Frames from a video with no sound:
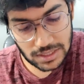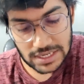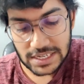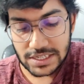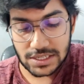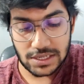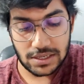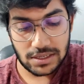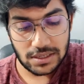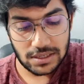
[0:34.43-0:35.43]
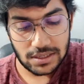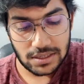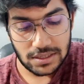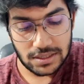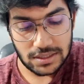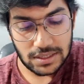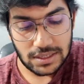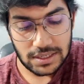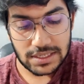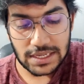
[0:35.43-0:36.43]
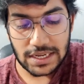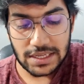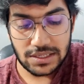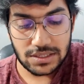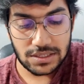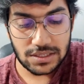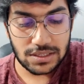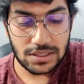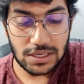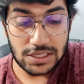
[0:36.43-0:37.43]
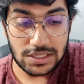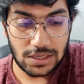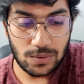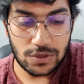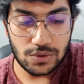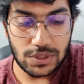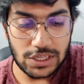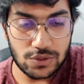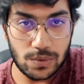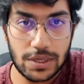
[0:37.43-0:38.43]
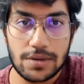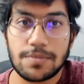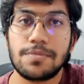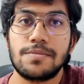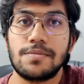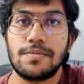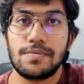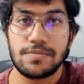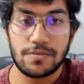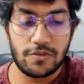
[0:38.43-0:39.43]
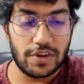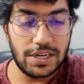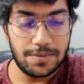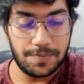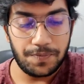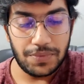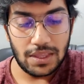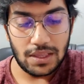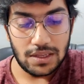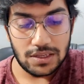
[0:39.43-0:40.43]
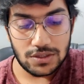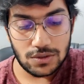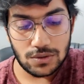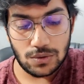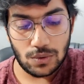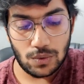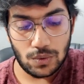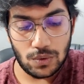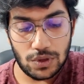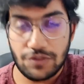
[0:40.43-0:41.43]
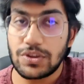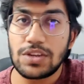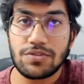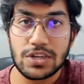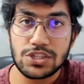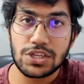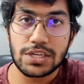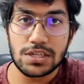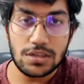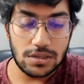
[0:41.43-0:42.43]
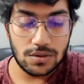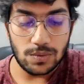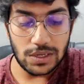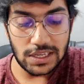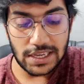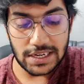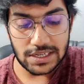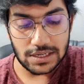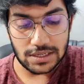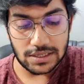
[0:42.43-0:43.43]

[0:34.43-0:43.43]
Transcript: let tan x is equal to t square. Fine. So if you differentiate it, we'll get